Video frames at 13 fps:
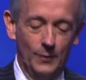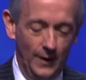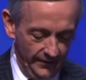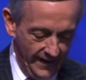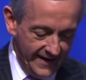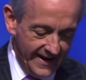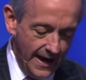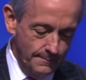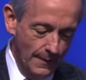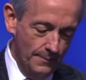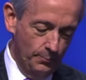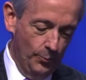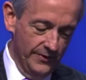Well, they
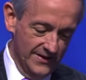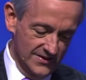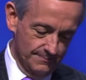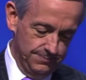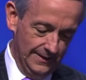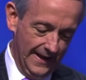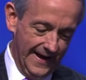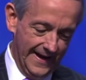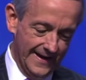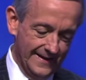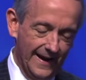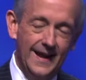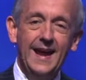came up with this
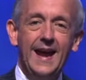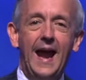plan.